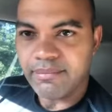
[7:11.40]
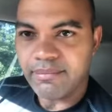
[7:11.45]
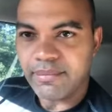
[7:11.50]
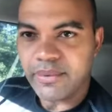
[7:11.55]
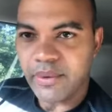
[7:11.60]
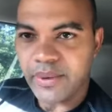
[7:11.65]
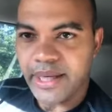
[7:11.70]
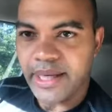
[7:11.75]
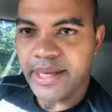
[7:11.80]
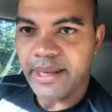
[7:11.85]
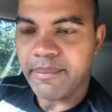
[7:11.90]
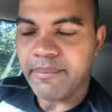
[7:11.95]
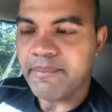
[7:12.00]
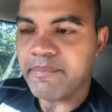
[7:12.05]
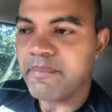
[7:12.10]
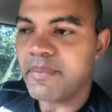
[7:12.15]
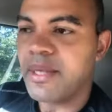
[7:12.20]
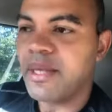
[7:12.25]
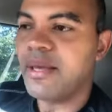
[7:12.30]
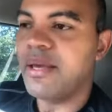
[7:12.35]
okay.
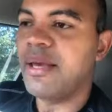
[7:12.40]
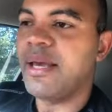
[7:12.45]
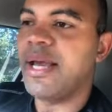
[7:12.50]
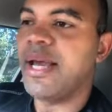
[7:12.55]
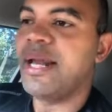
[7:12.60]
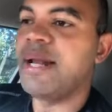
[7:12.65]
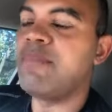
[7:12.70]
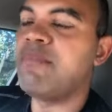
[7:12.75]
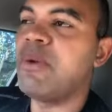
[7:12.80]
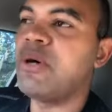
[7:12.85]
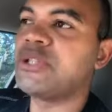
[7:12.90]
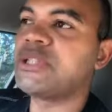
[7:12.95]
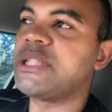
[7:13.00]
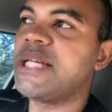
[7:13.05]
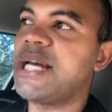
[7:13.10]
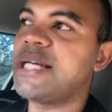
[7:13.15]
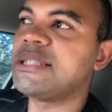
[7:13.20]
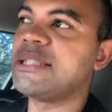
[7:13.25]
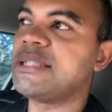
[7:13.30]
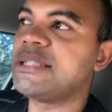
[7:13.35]
And in most
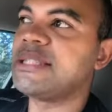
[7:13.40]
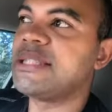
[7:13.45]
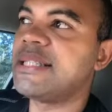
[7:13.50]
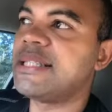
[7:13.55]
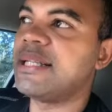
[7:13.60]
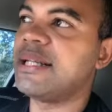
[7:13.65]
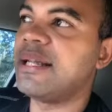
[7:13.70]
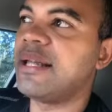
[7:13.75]
cases,